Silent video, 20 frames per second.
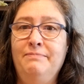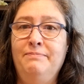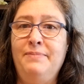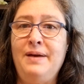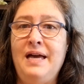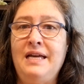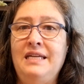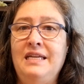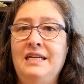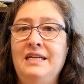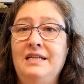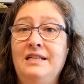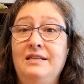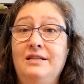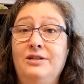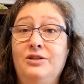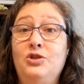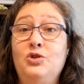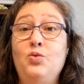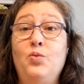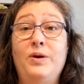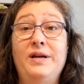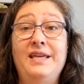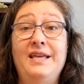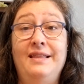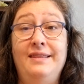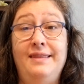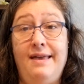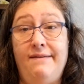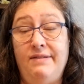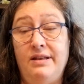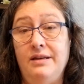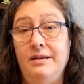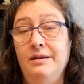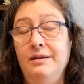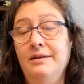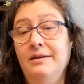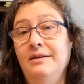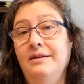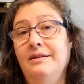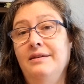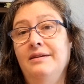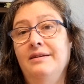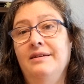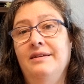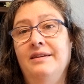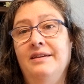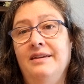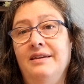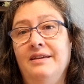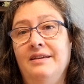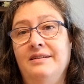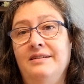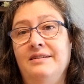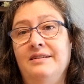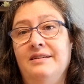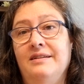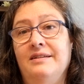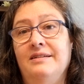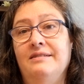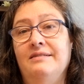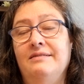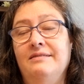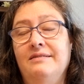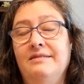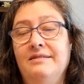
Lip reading: back in 2011, and